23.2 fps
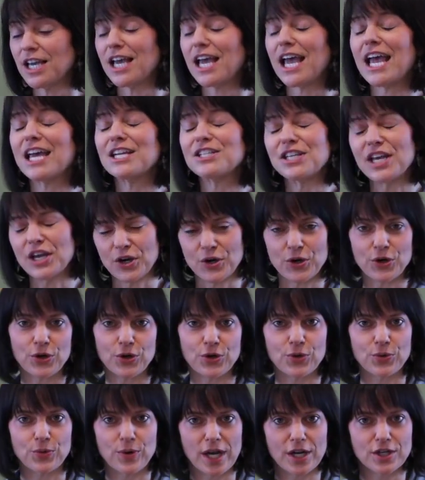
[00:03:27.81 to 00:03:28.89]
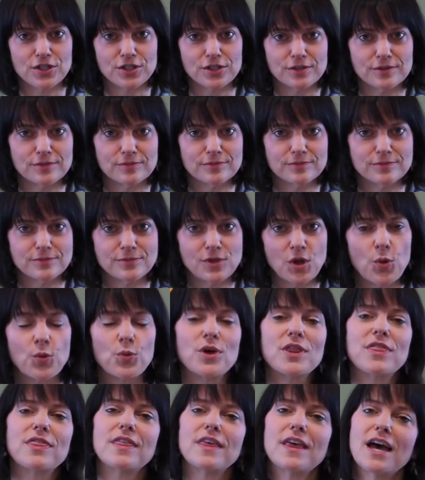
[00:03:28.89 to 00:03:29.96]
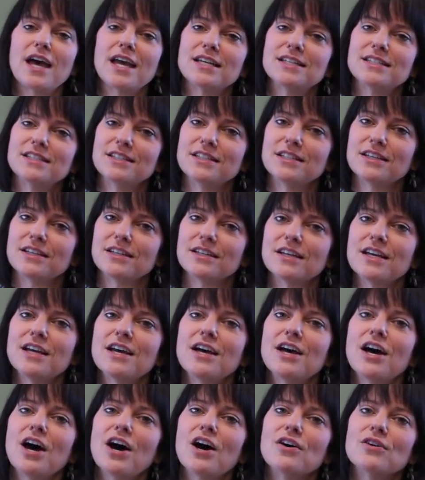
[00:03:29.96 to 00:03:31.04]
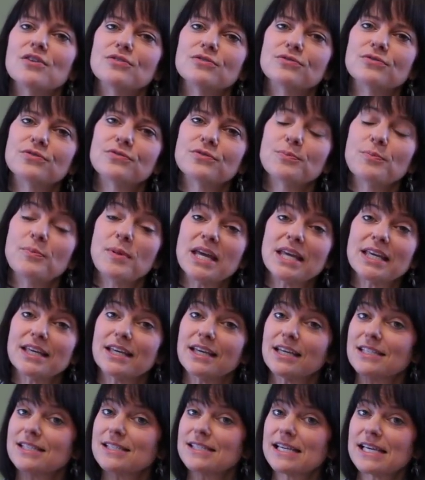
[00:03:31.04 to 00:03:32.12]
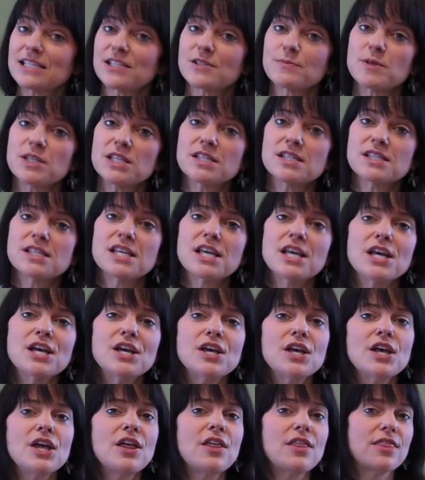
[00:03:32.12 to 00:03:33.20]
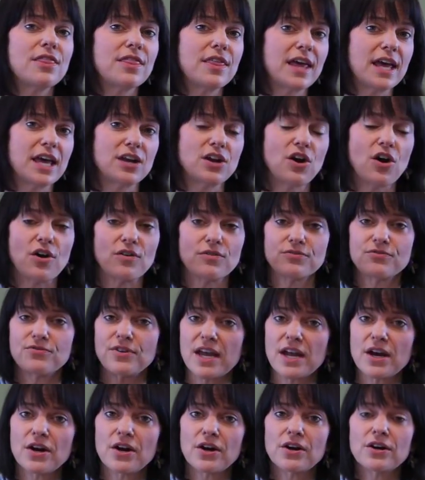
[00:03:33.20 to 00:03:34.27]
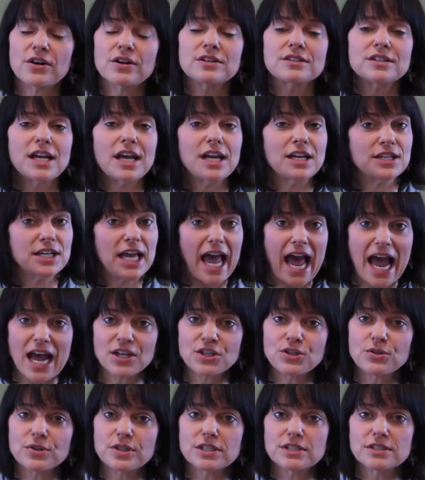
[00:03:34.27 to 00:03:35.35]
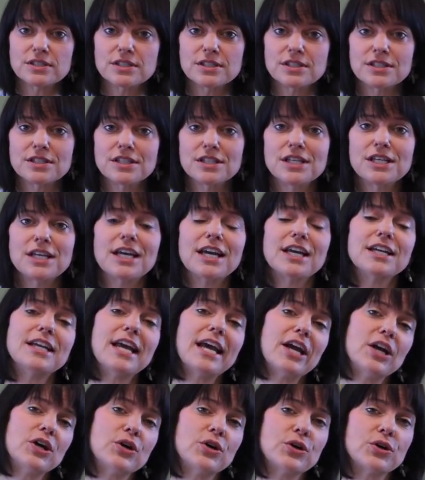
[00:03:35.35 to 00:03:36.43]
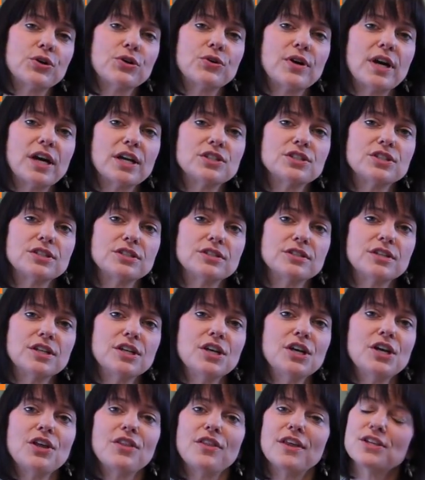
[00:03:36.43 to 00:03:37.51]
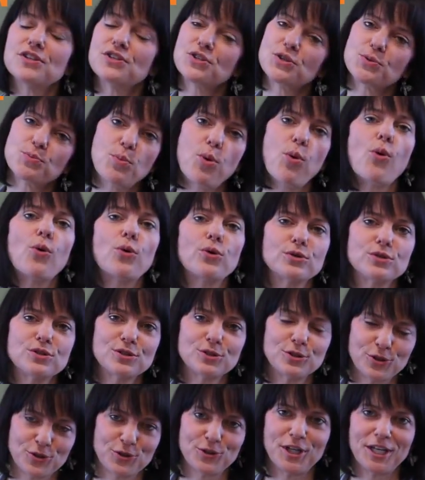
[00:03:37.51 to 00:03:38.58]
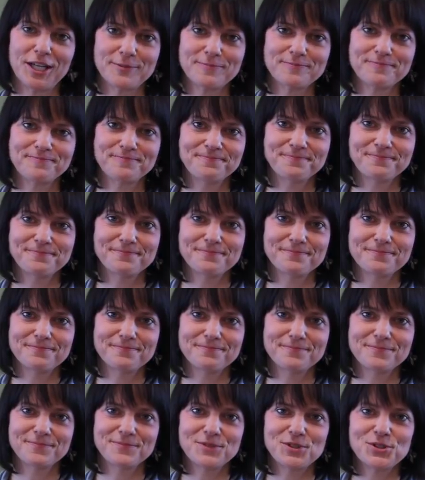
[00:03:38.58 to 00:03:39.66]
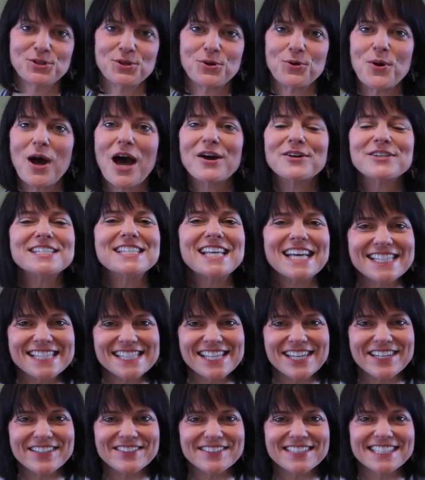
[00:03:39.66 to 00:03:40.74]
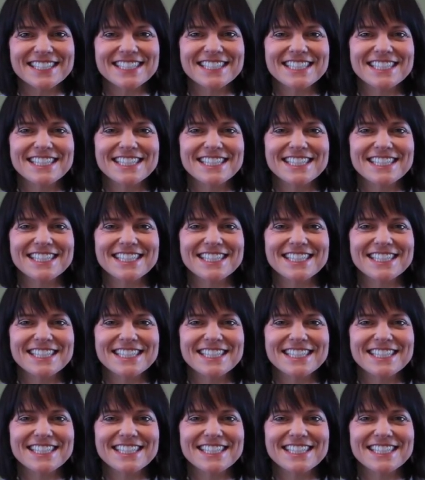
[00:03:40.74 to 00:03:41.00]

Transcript: and error correction, with the idea of making assessments that are fair and accurate, and error correction that supports learning. So how does that sound?